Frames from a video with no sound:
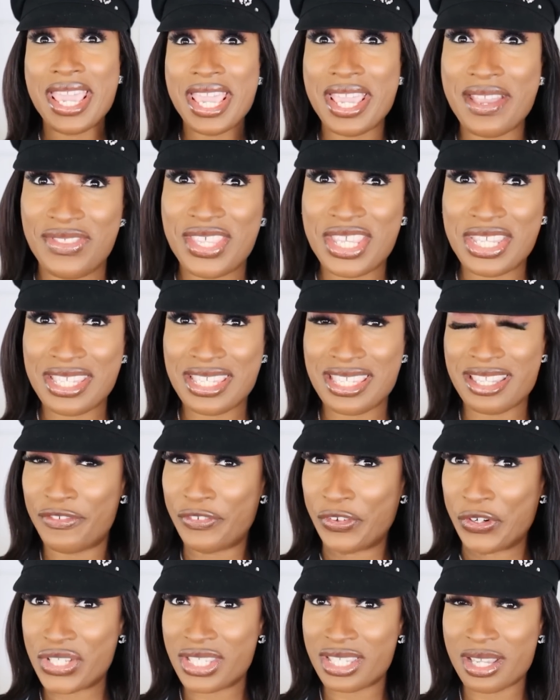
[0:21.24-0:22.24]
if this is the
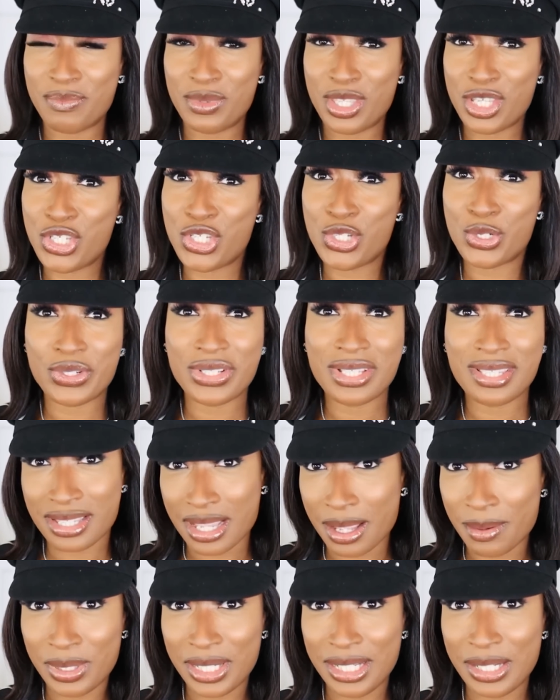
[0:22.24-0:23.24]
first time that you are
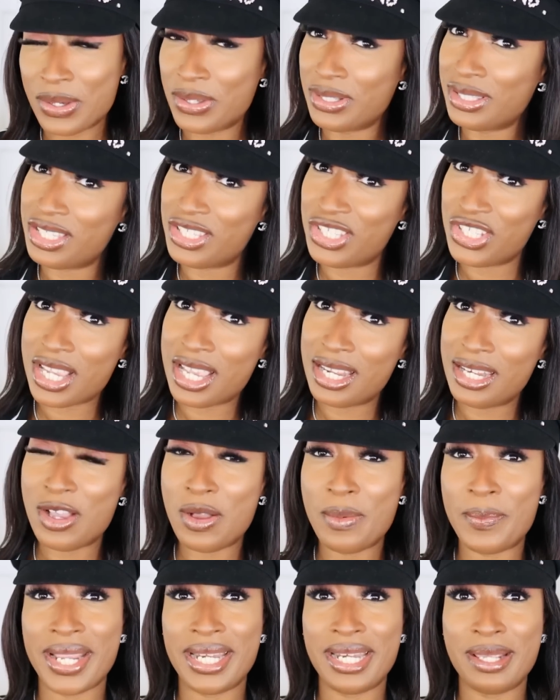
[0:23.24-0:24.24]
stumbling on this channel
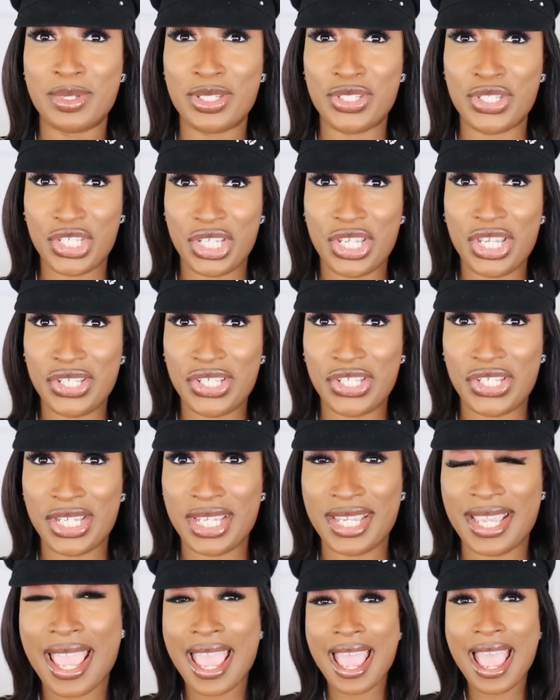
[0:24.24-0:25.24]
my name is Chi
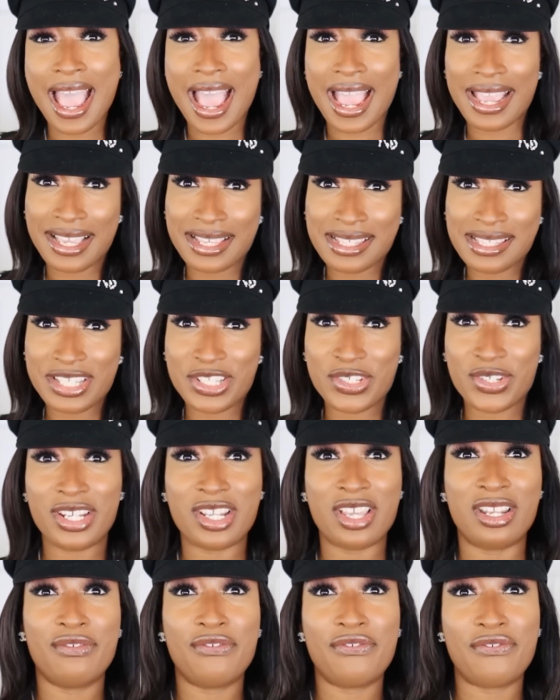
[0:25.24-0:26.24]
Chi I concentrate
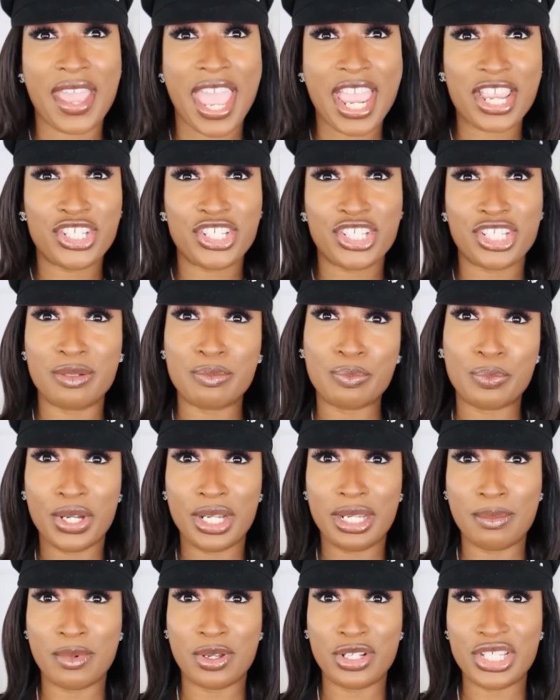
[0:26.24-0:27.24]
on fashion
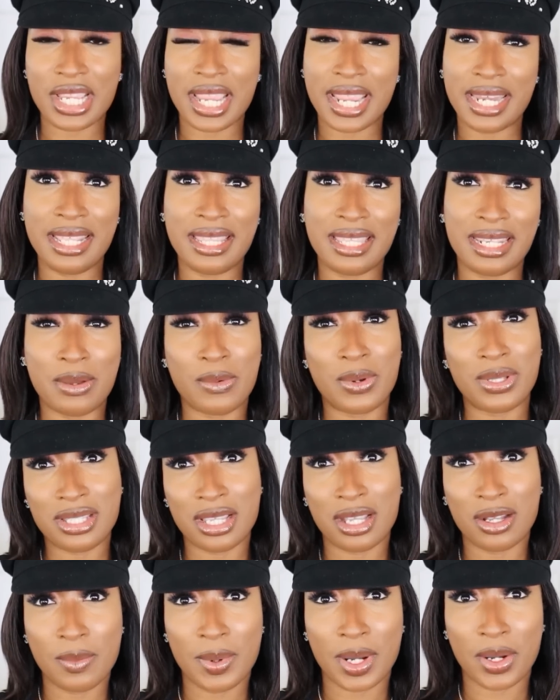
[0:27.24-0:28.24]
pretty much anything I want to
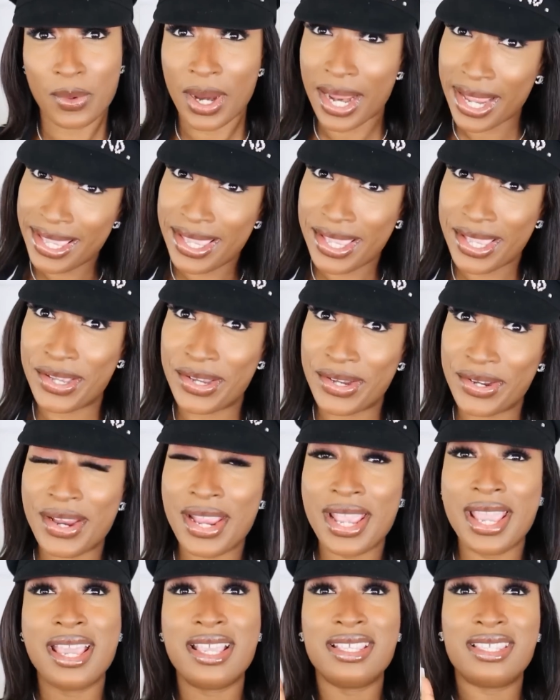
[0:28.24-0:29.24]
talk about right here
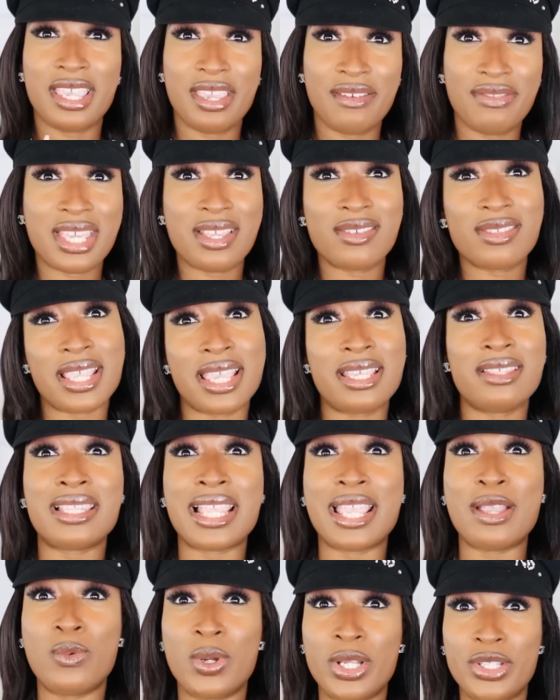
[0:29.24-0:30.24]
so if that sounds
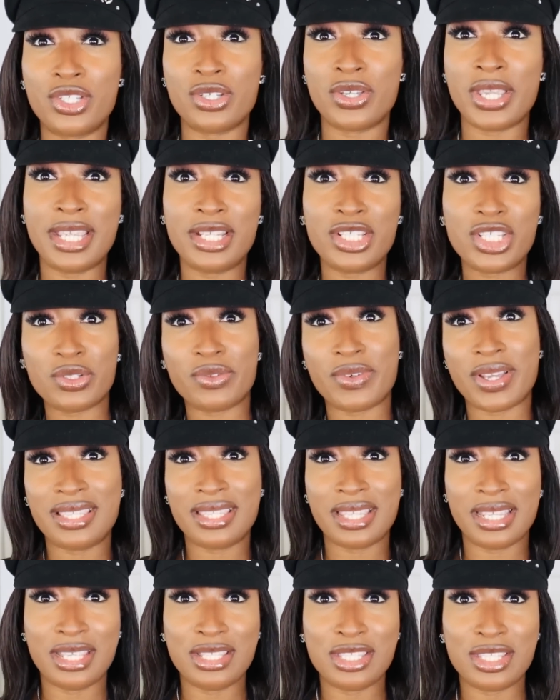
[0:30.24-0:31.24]
like what you're
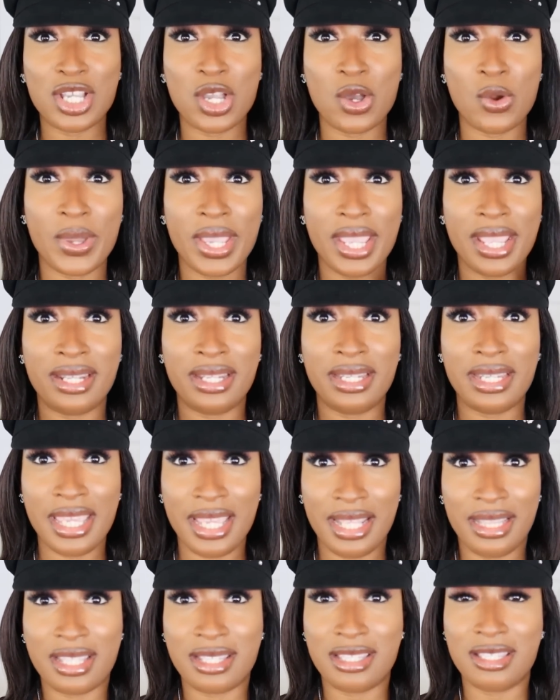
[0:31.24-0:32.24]
interested in to go ahead and
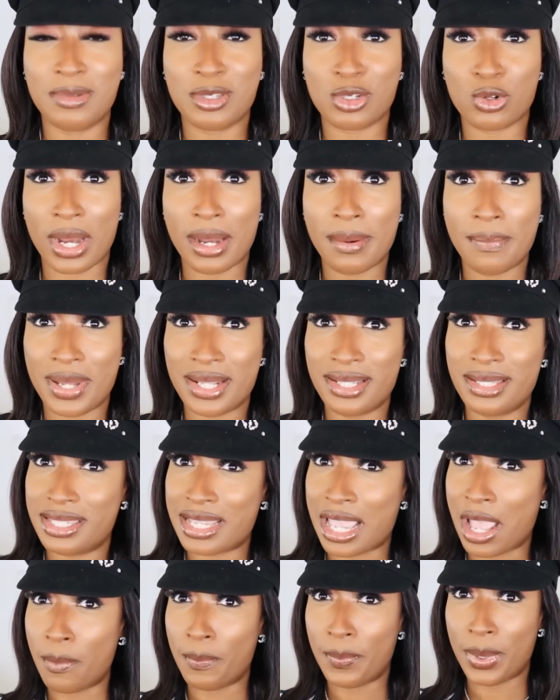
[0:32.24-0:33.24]
hit the subscribe button
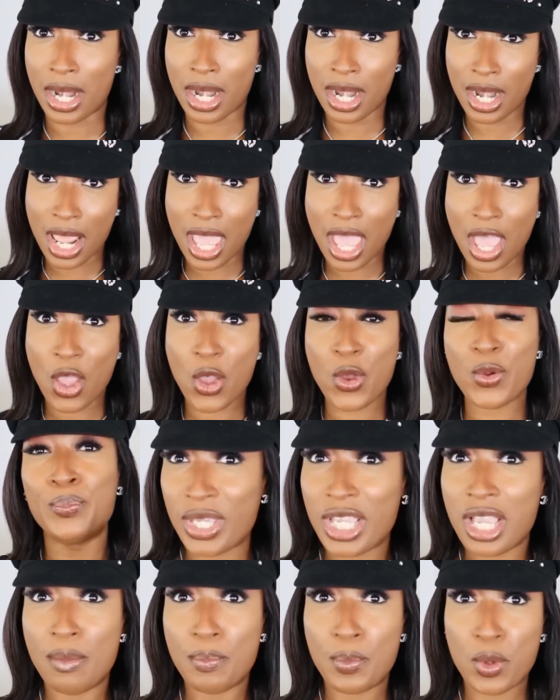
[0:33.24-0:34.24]
down below
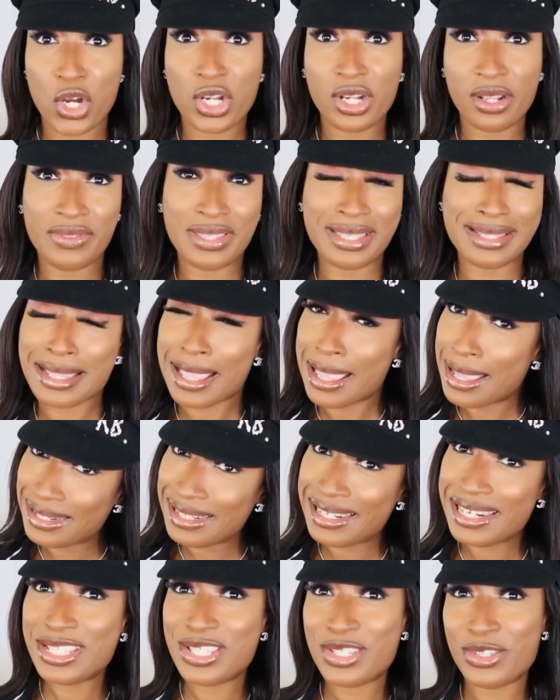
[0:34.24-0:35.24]
become part of this
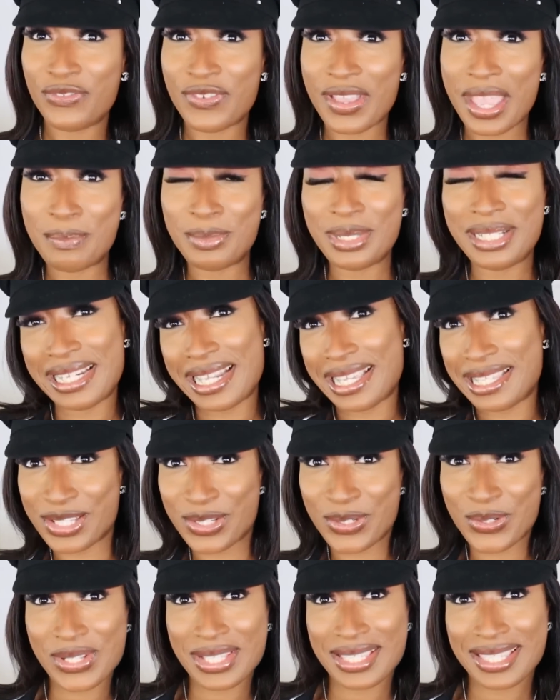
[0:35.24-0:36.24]
little family let's
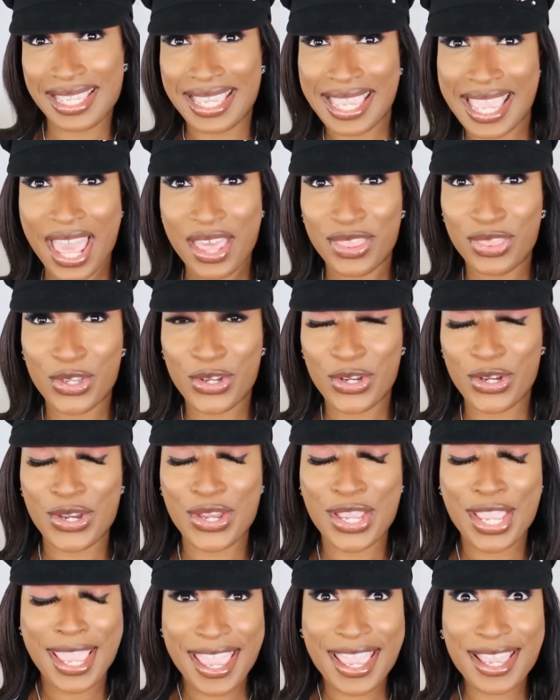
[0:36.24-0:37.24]
grow together
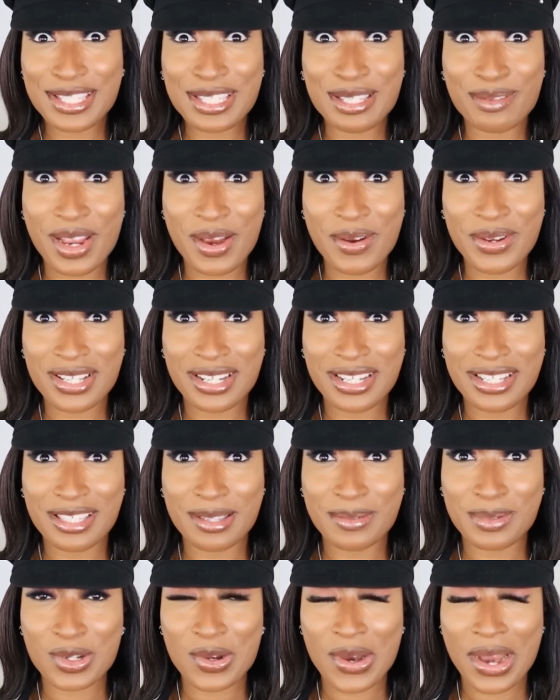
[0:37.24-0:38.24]
and to my returning
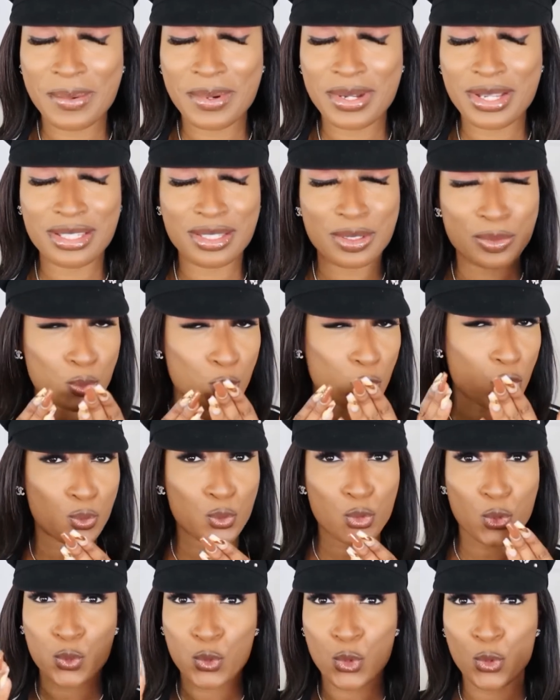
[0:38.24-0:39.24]
subscribers
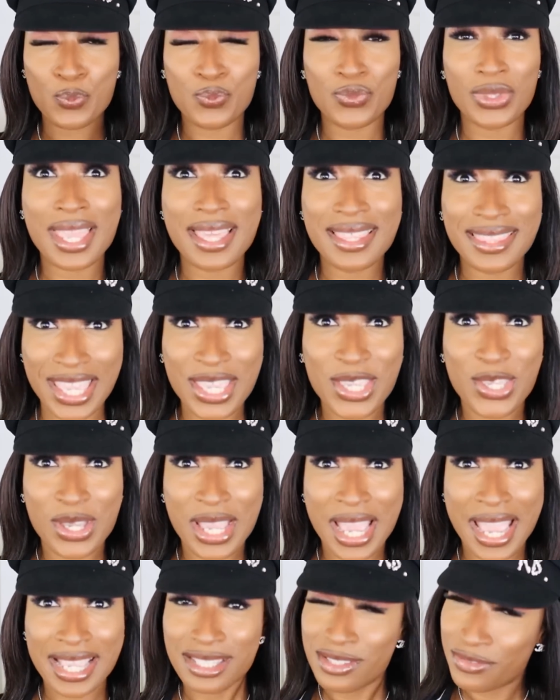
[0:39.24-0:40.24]
Thank you
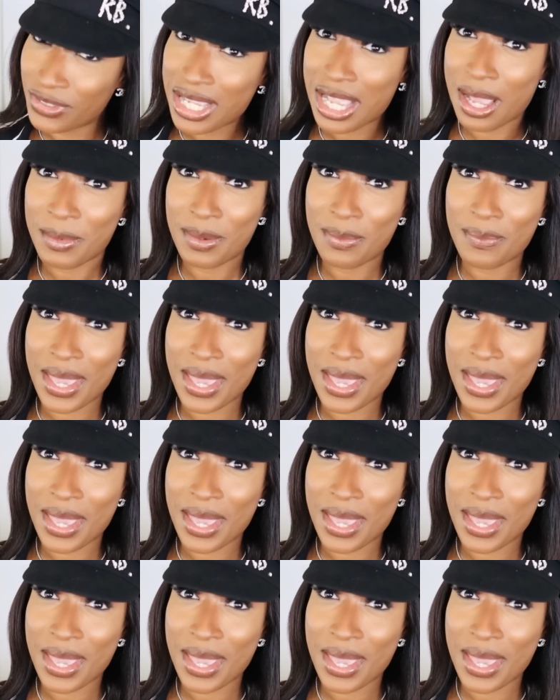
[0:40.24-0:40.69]
guys for coming